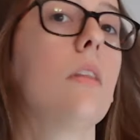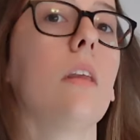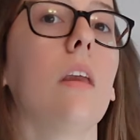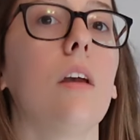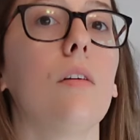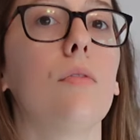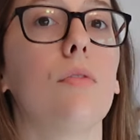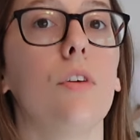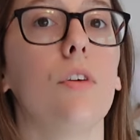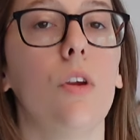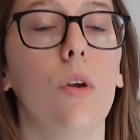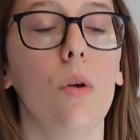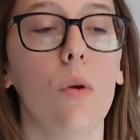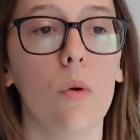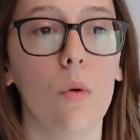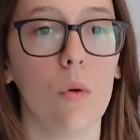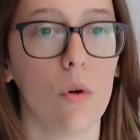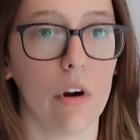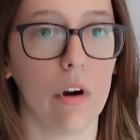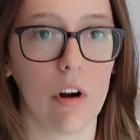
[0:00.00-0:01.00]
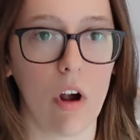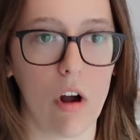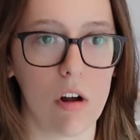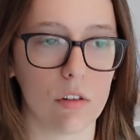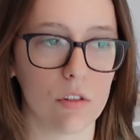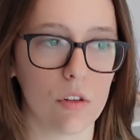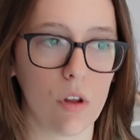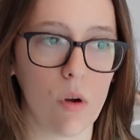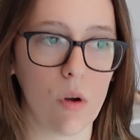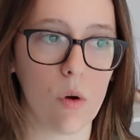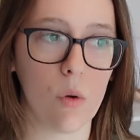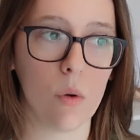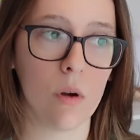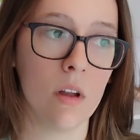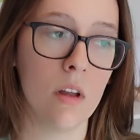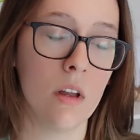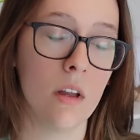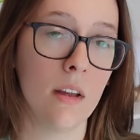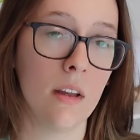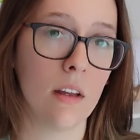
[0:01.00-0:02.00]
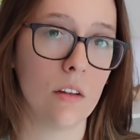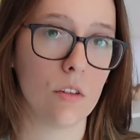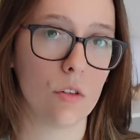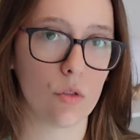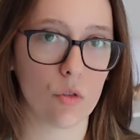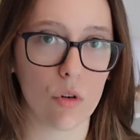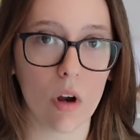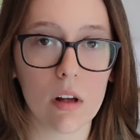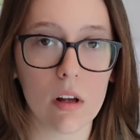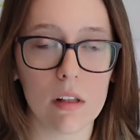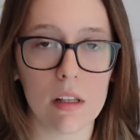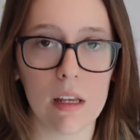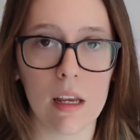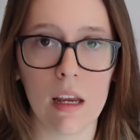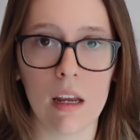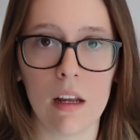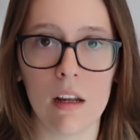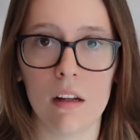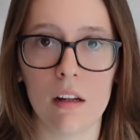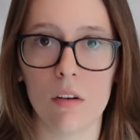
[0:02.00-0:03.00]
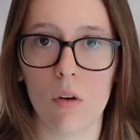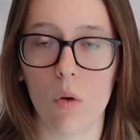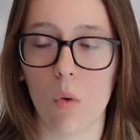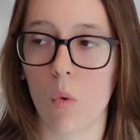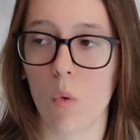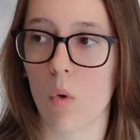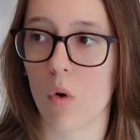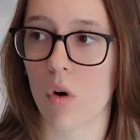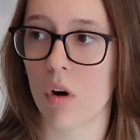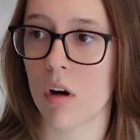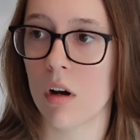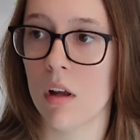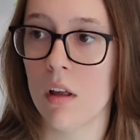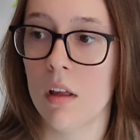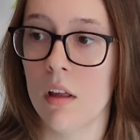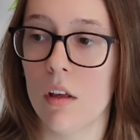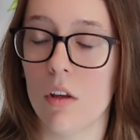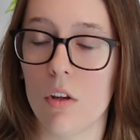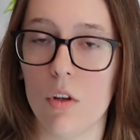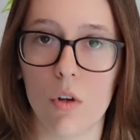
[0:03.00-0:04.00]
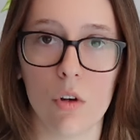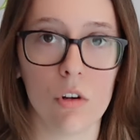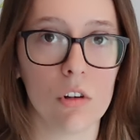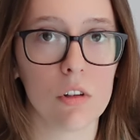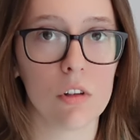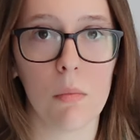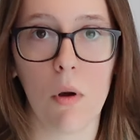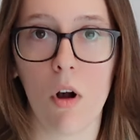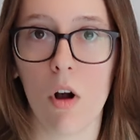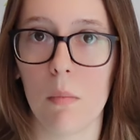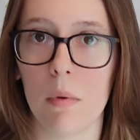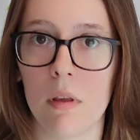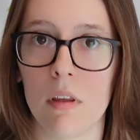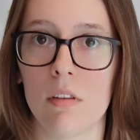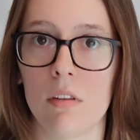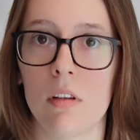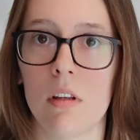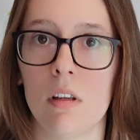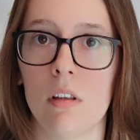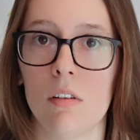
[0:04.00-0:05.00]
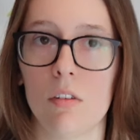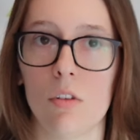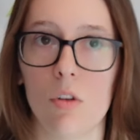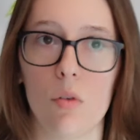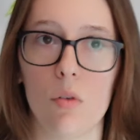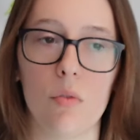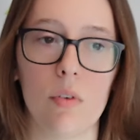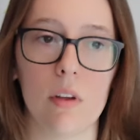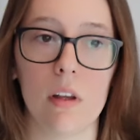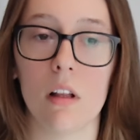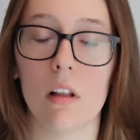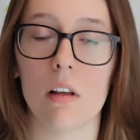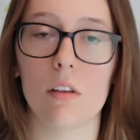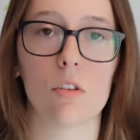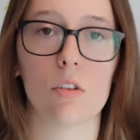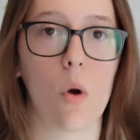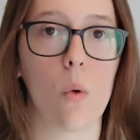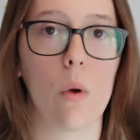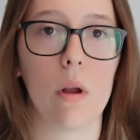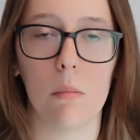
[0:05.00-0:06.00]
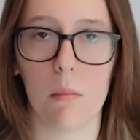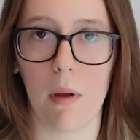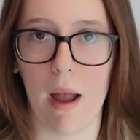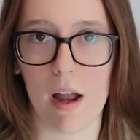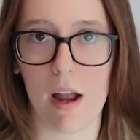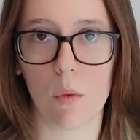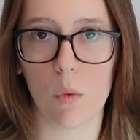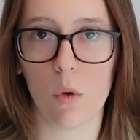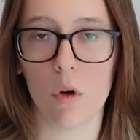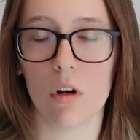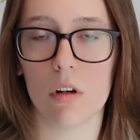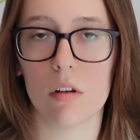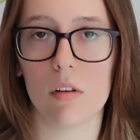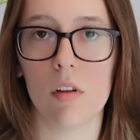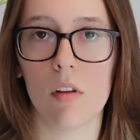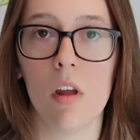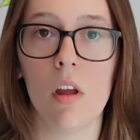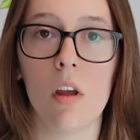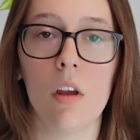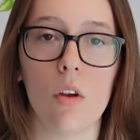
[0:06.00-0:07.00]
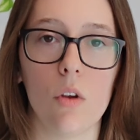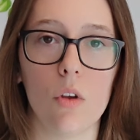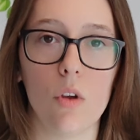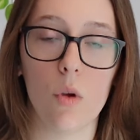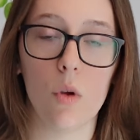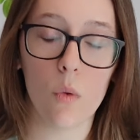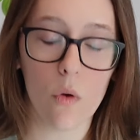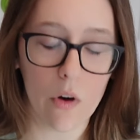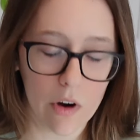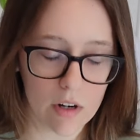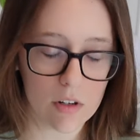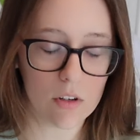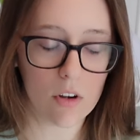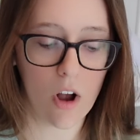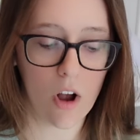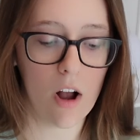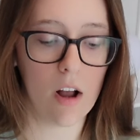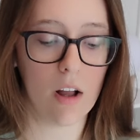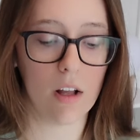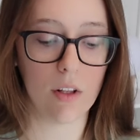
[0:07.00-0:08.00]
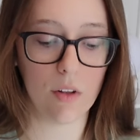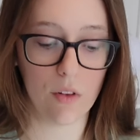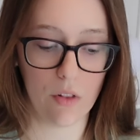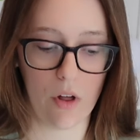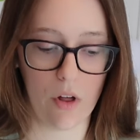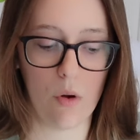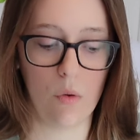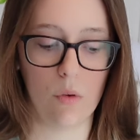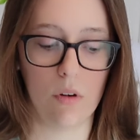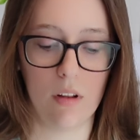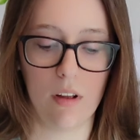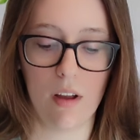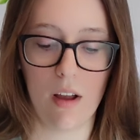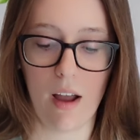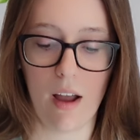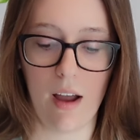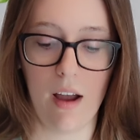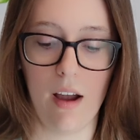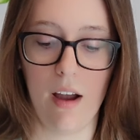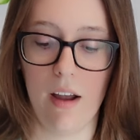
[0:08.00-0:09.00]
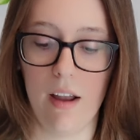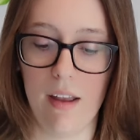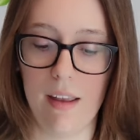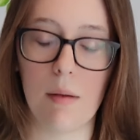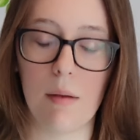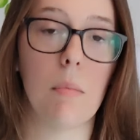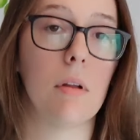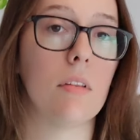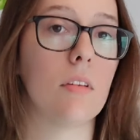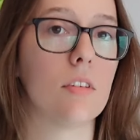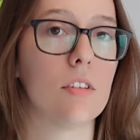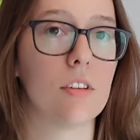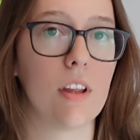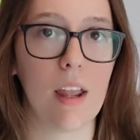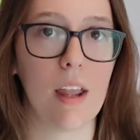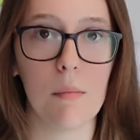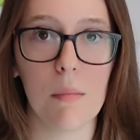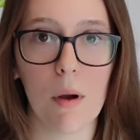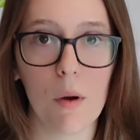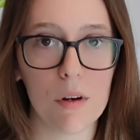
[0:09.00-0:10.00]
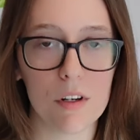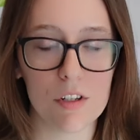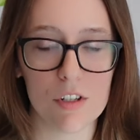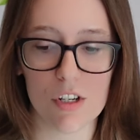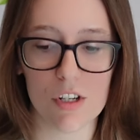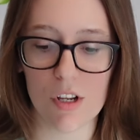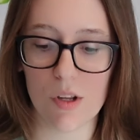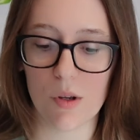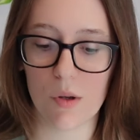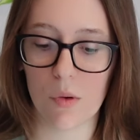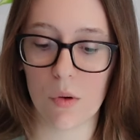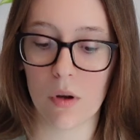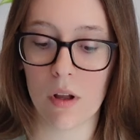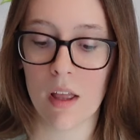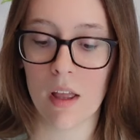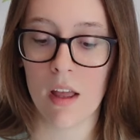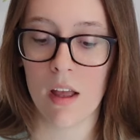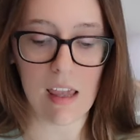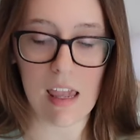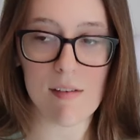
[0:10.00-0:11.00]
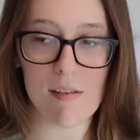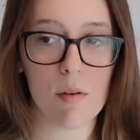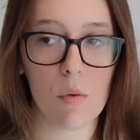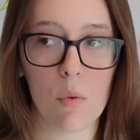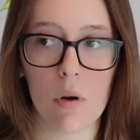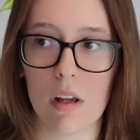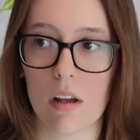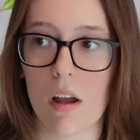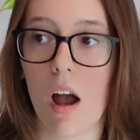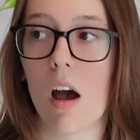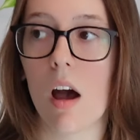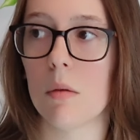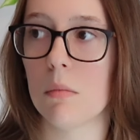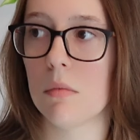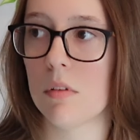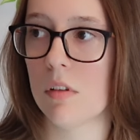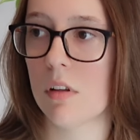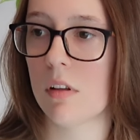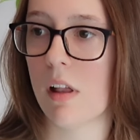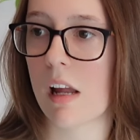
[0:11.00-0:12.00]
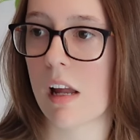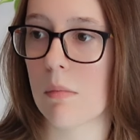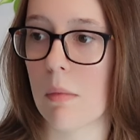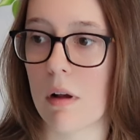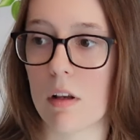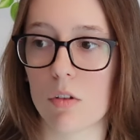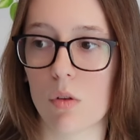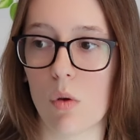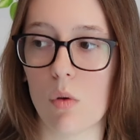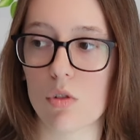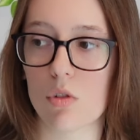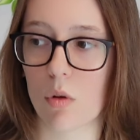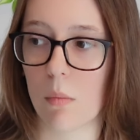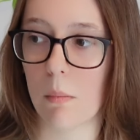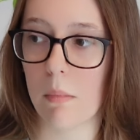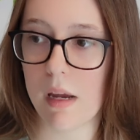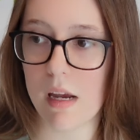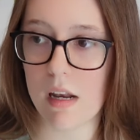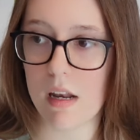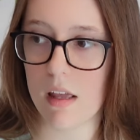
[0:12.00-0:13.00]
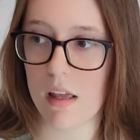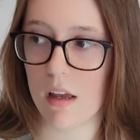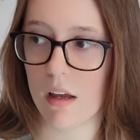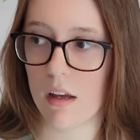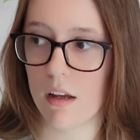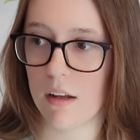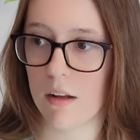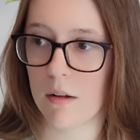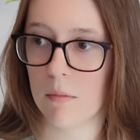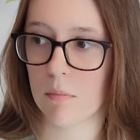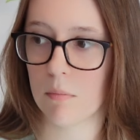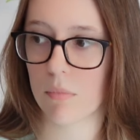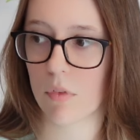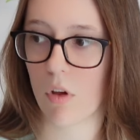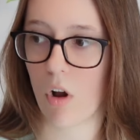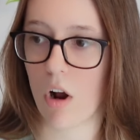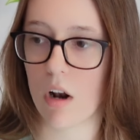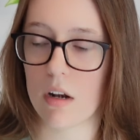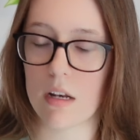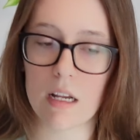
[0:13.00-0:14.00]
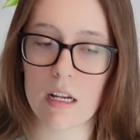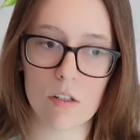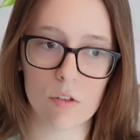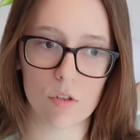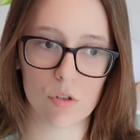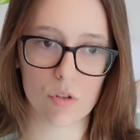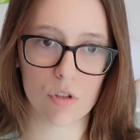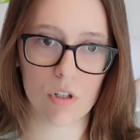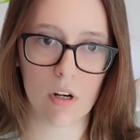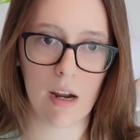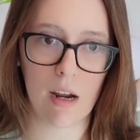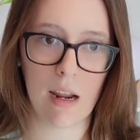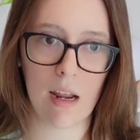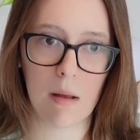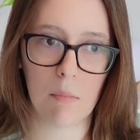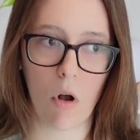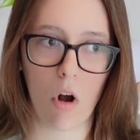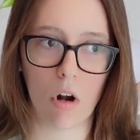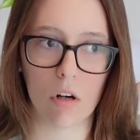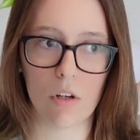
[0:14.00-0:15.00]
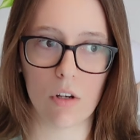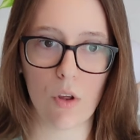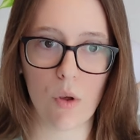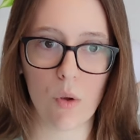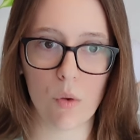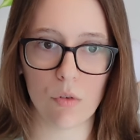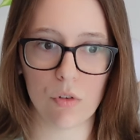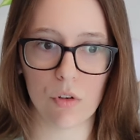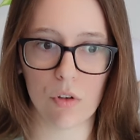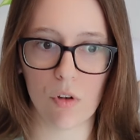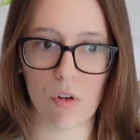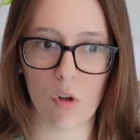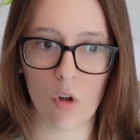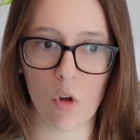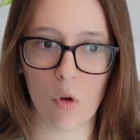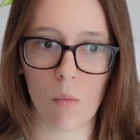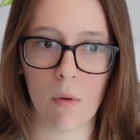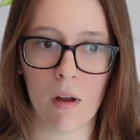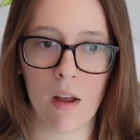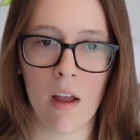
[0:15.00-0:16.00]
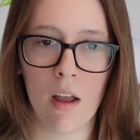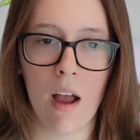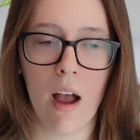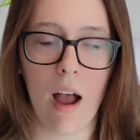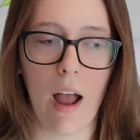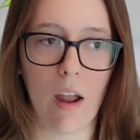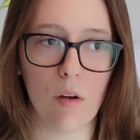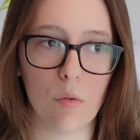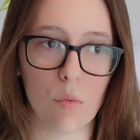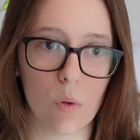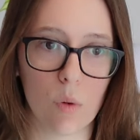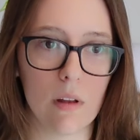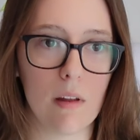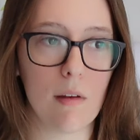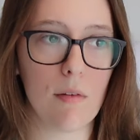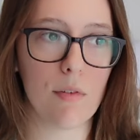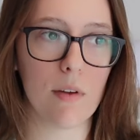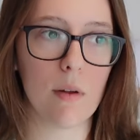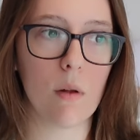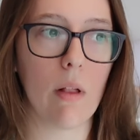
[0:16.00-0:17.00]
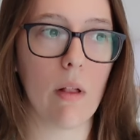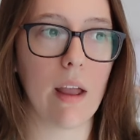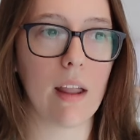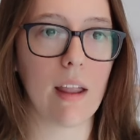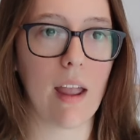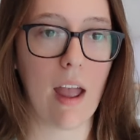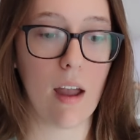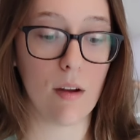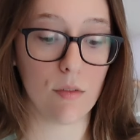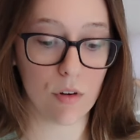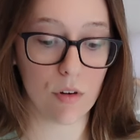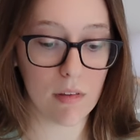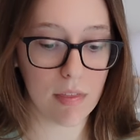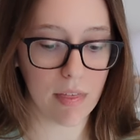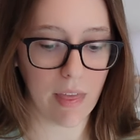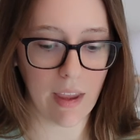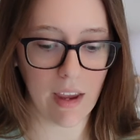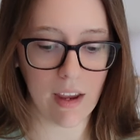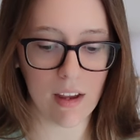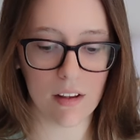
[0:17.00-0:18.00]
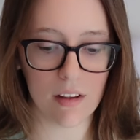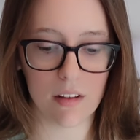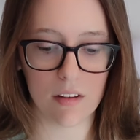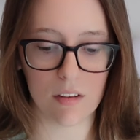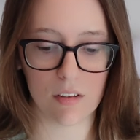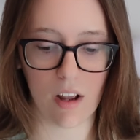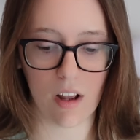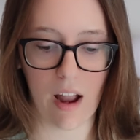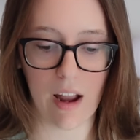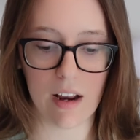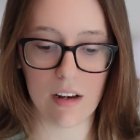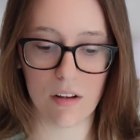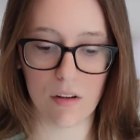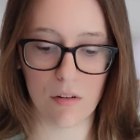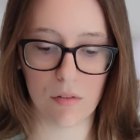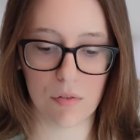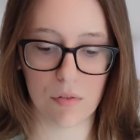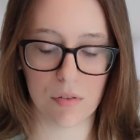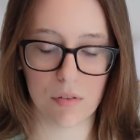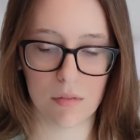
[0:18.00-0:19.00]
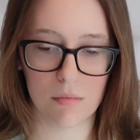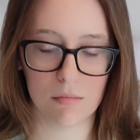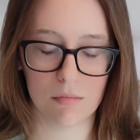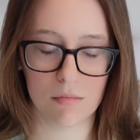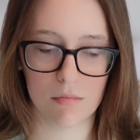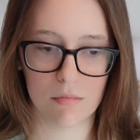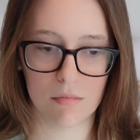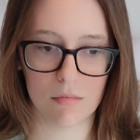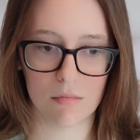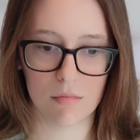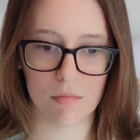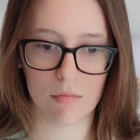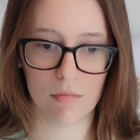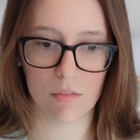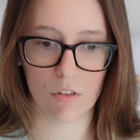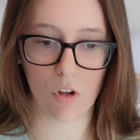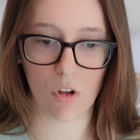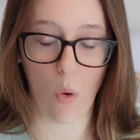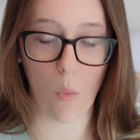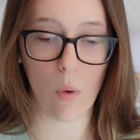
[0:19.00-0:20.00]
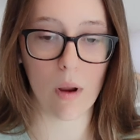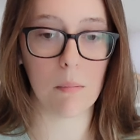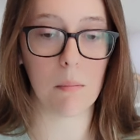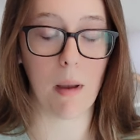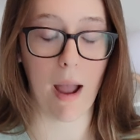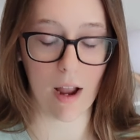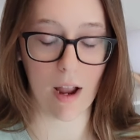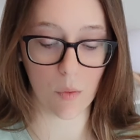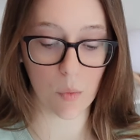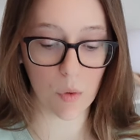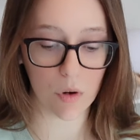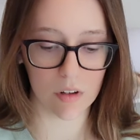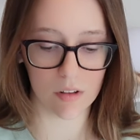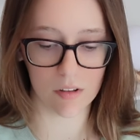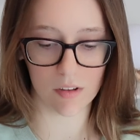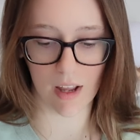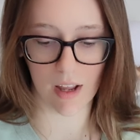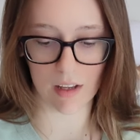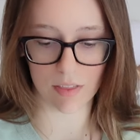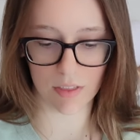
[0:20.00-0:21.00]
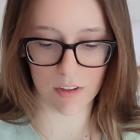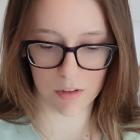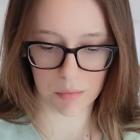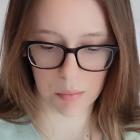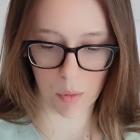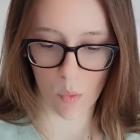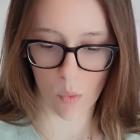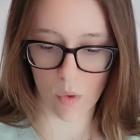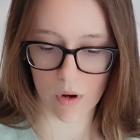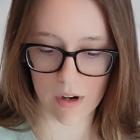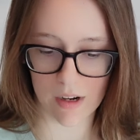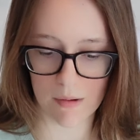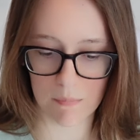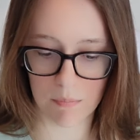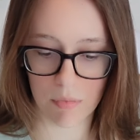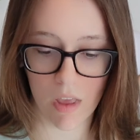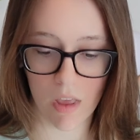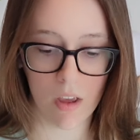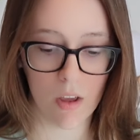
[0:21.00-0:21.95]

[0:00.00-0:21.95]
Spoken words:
if you are also struggling or your small business you feel is going backwards, you are not alone. I am in the same boat as you. Even when it comes to my social media, on Instagram, on YouTube, I really feel like everything is kind of going backwards at this point.